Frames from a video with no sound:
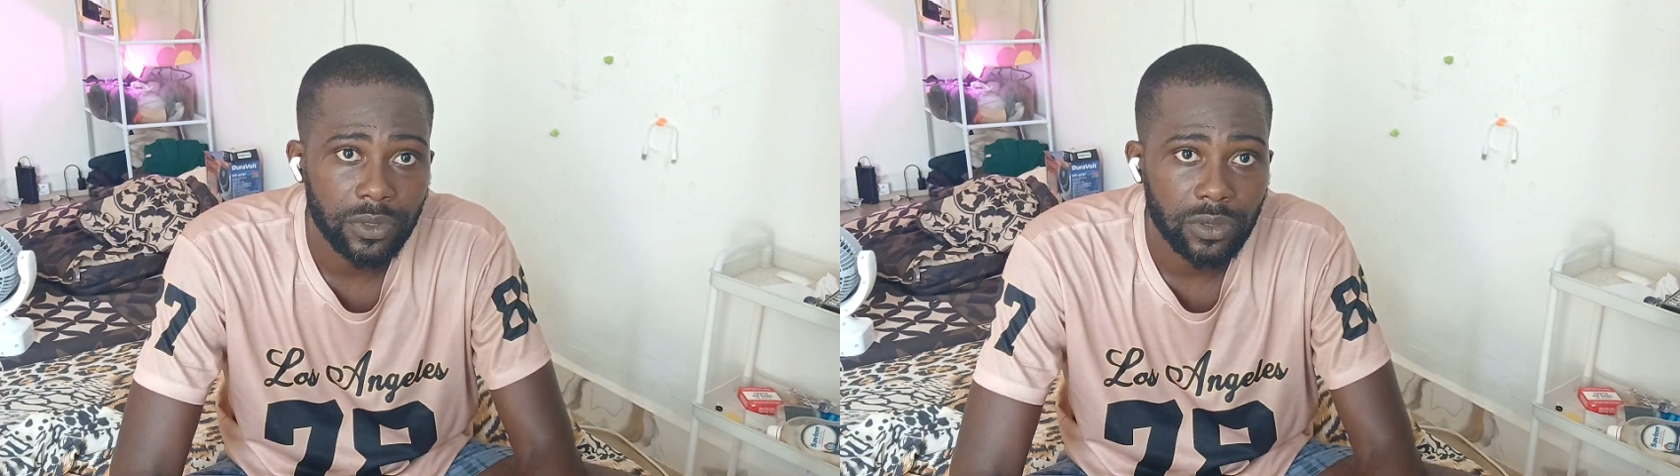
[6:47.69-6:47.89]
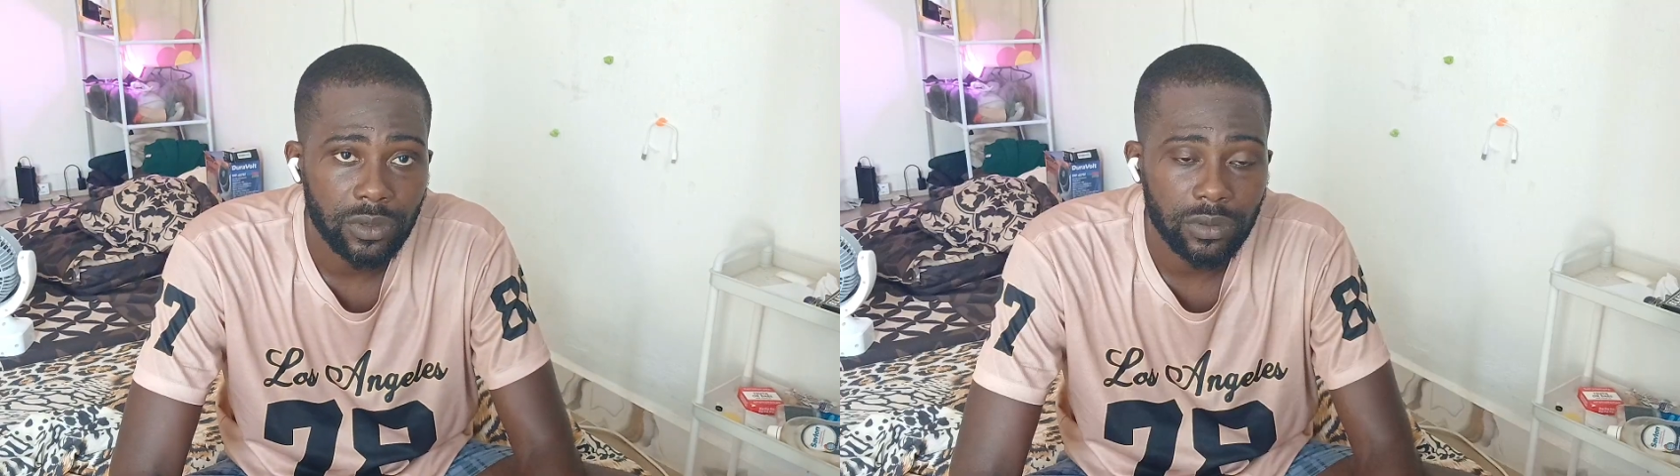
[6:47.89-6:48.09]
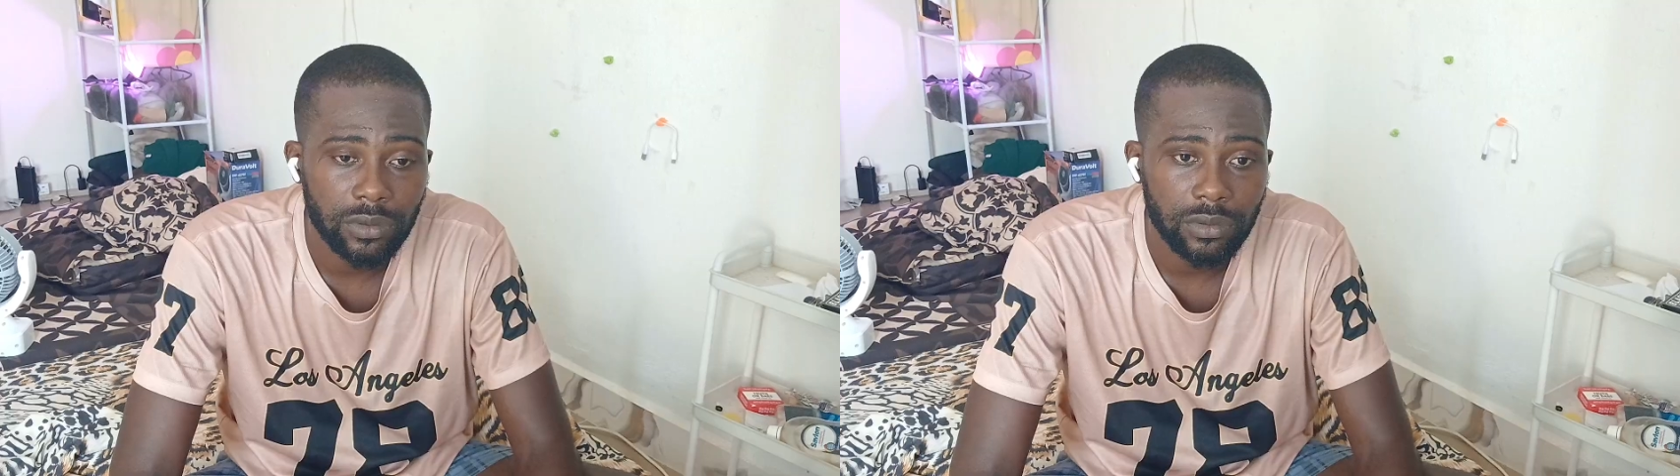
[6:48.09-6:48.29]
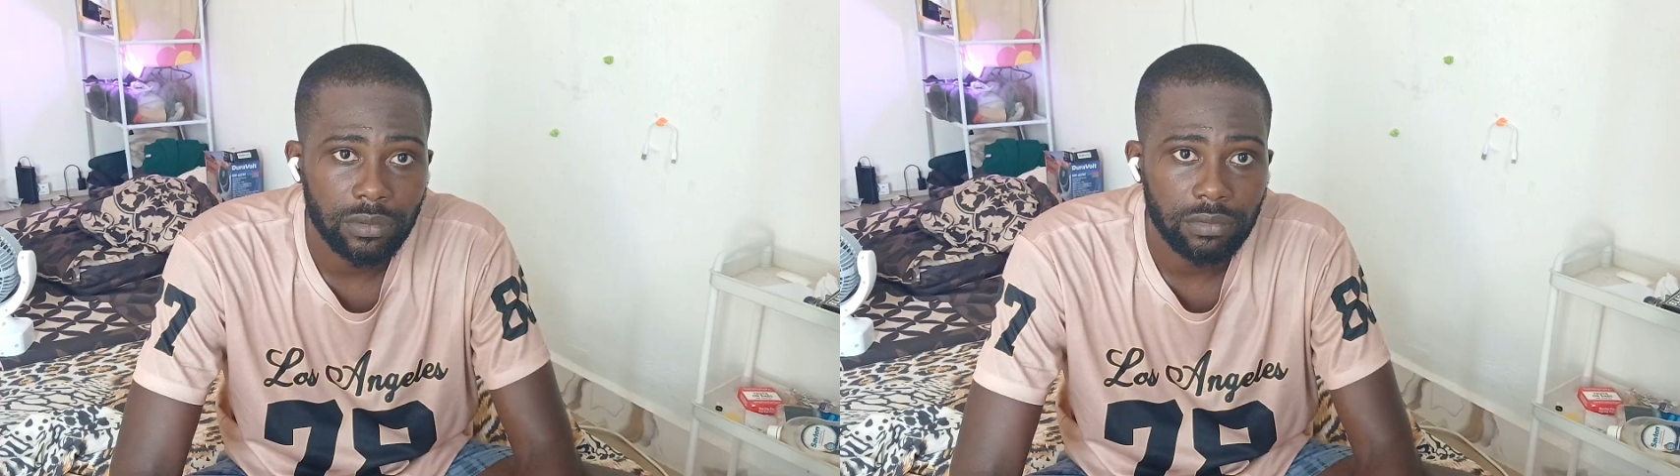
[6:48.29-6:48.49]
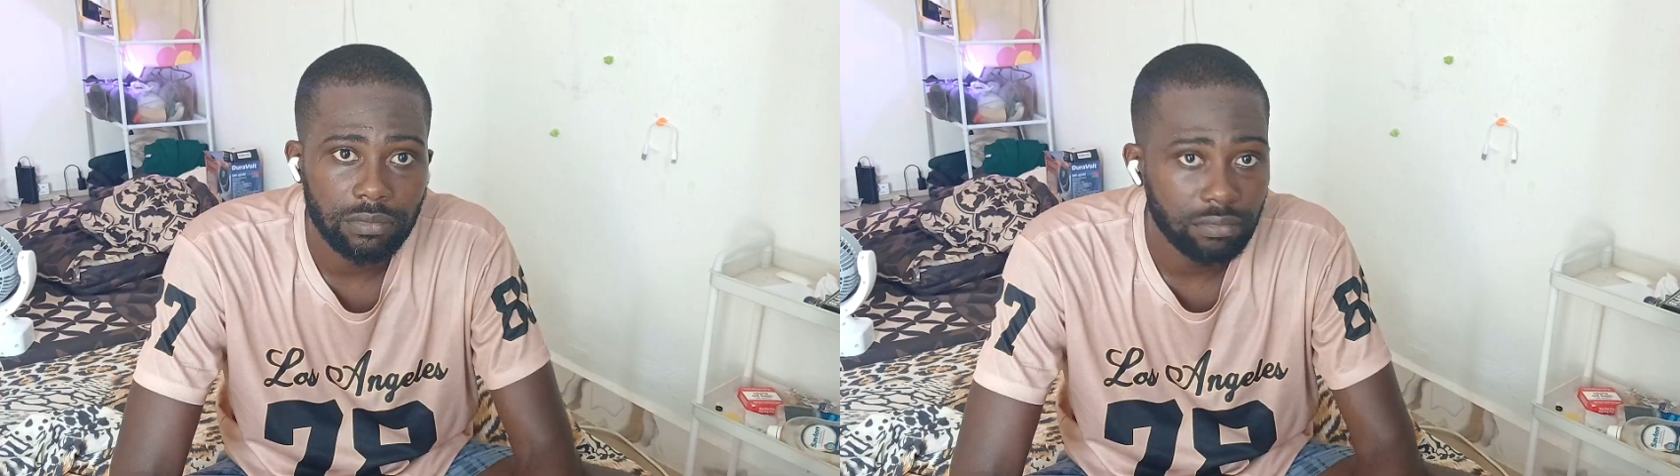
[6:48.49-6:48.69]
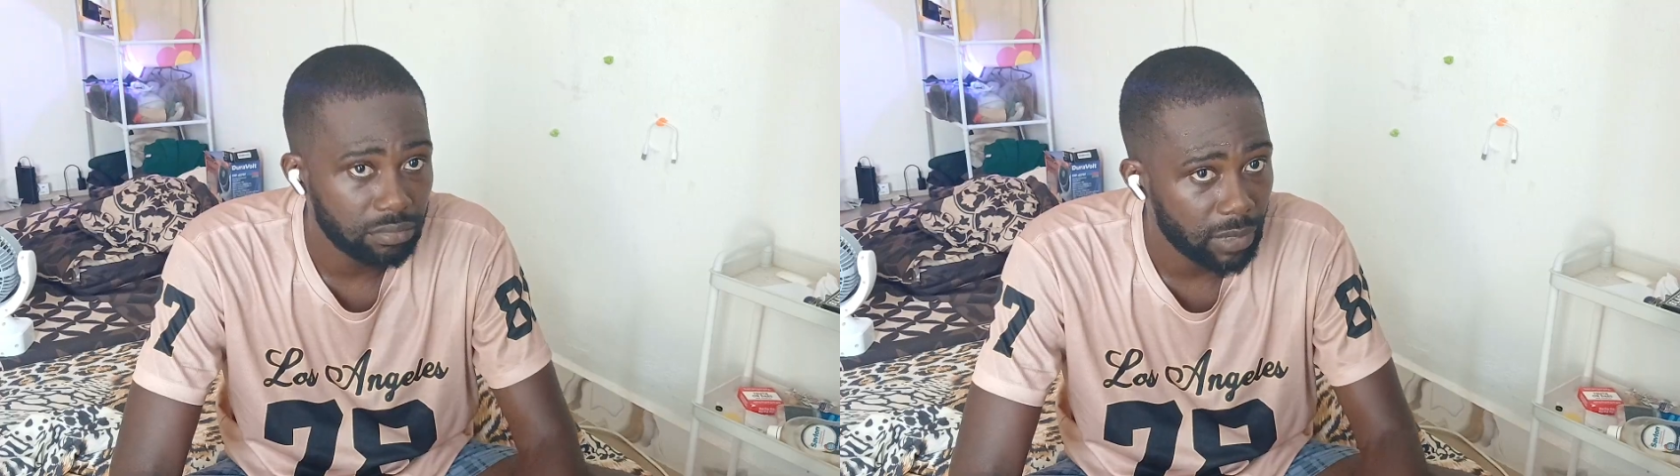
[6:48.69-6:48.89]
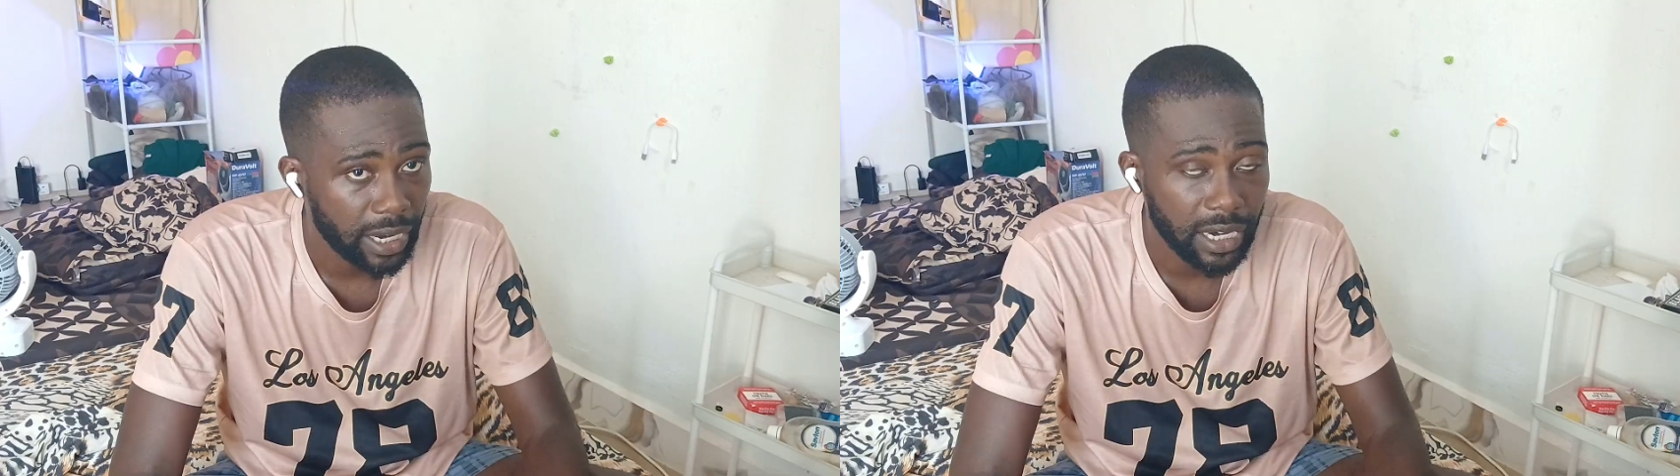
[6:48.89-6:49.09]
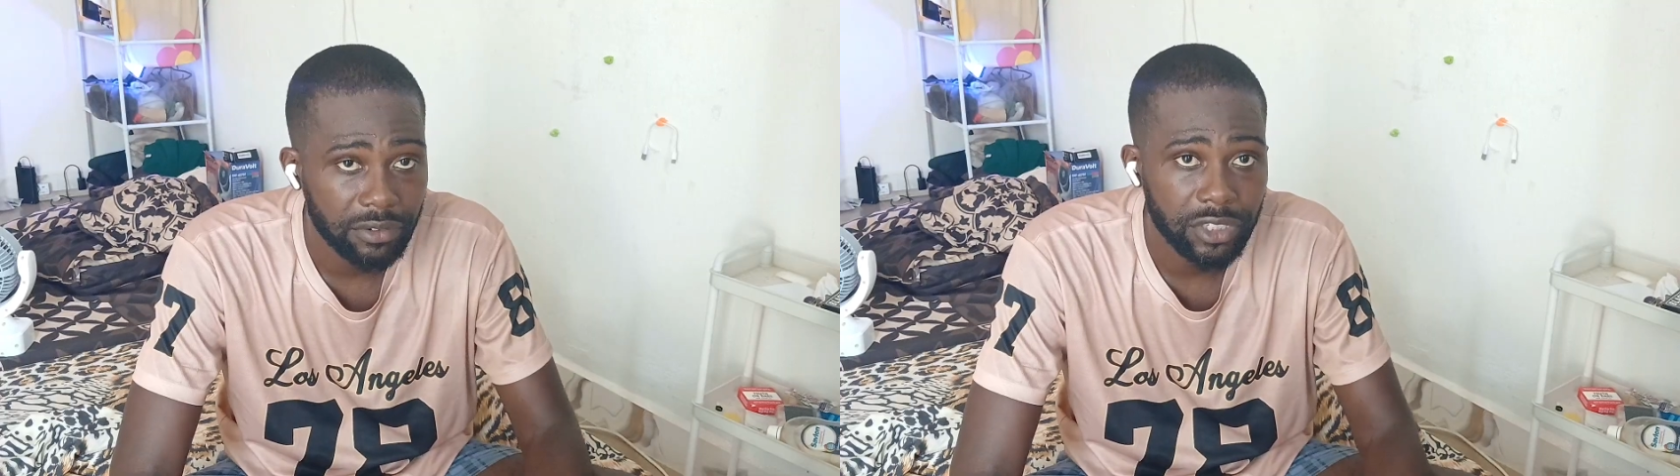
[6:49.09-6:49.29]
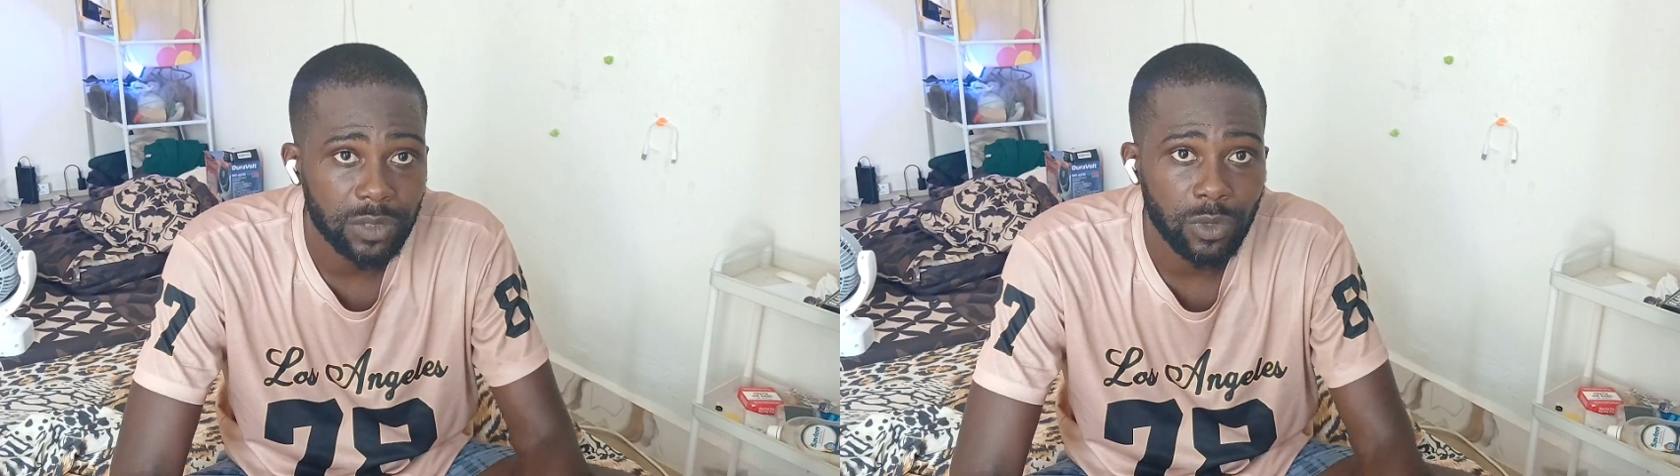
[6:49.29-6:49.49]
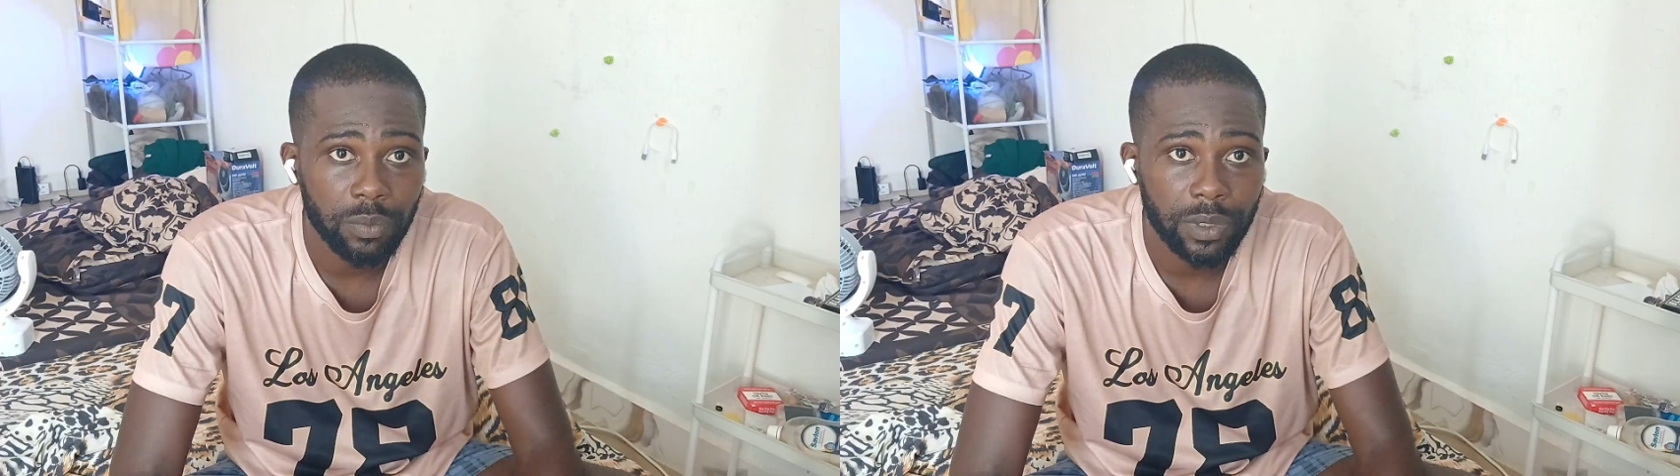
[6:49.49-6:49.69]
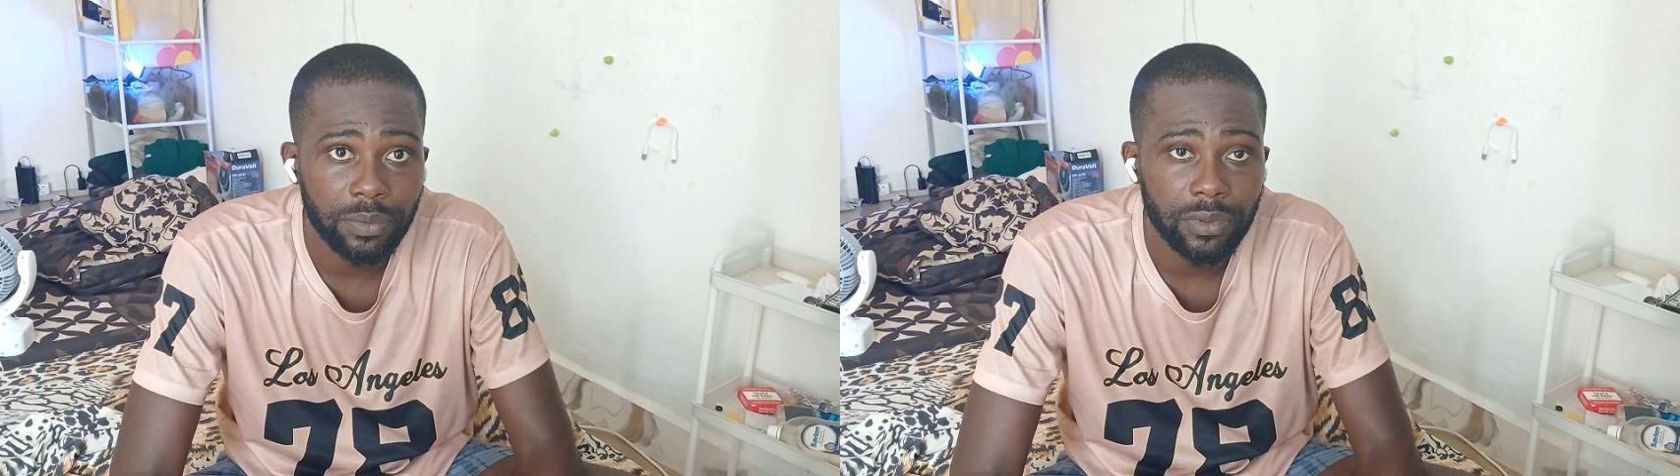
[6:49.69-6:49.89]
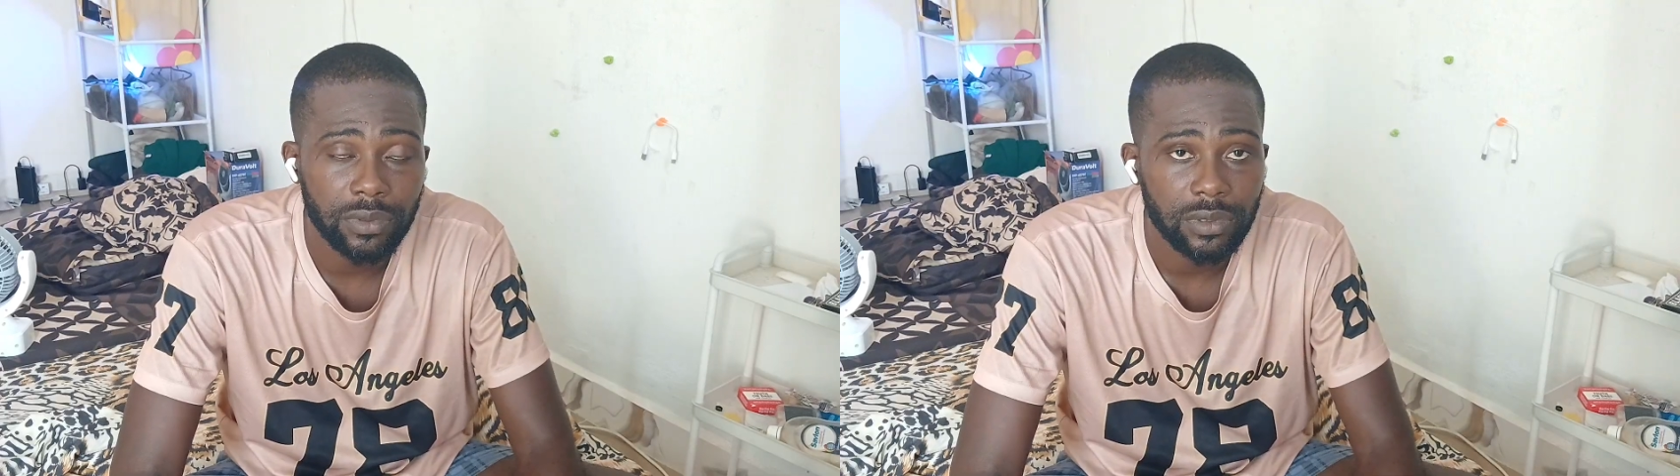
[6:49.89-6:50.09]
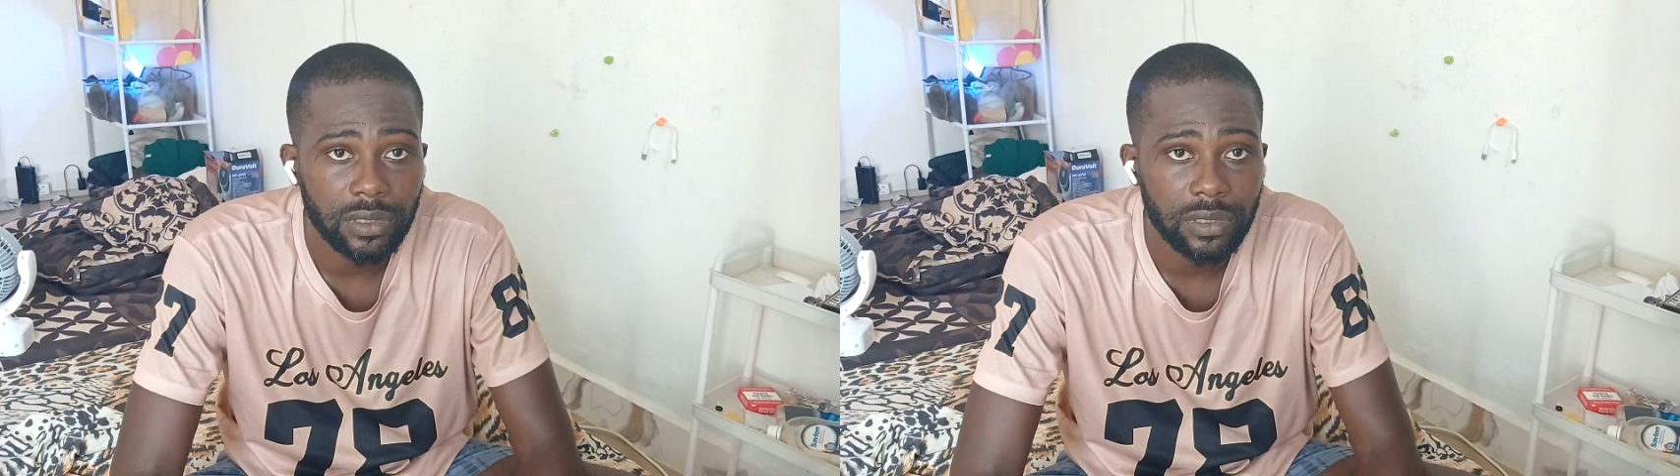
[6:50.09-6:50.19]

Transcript: so I can reach more people.